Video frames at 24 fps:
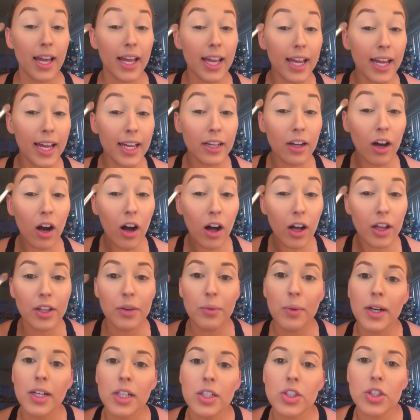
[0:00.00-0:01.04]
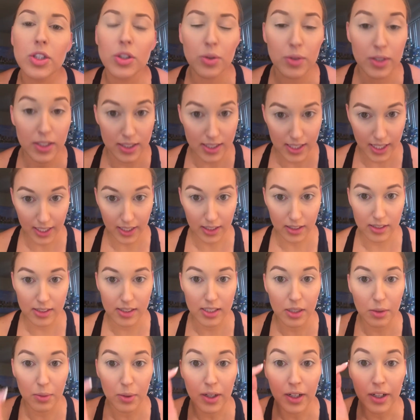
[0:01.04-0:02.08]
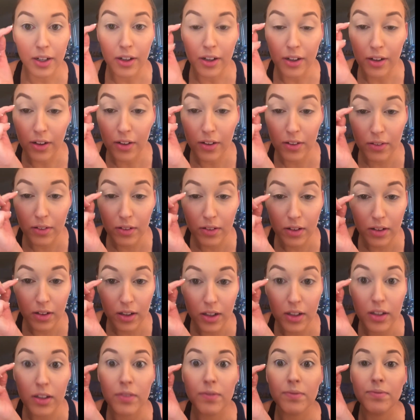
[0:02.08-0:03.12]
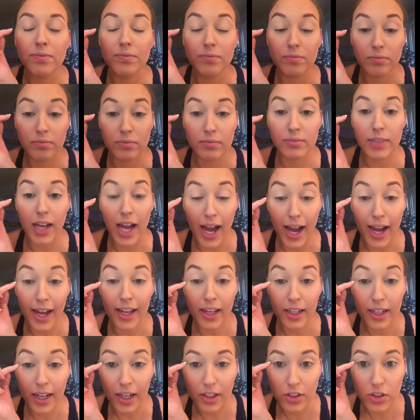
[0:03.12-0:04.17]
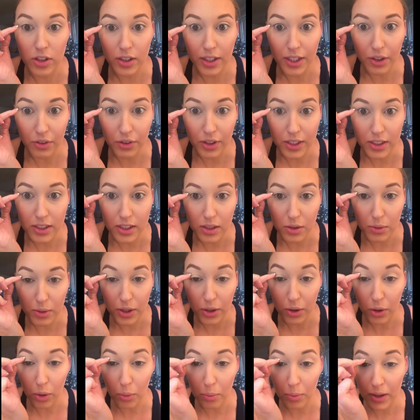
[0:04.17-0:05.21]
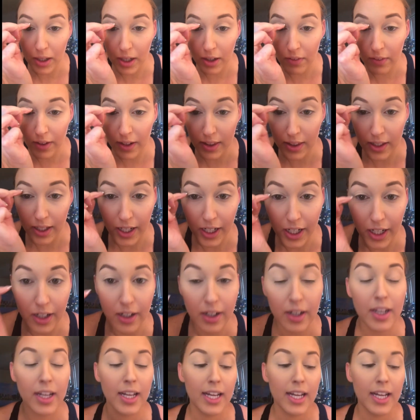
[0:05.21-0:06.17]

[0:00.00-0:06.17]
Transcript: And all you wanna do is like, see where your eye naturally creases when you open it, right there.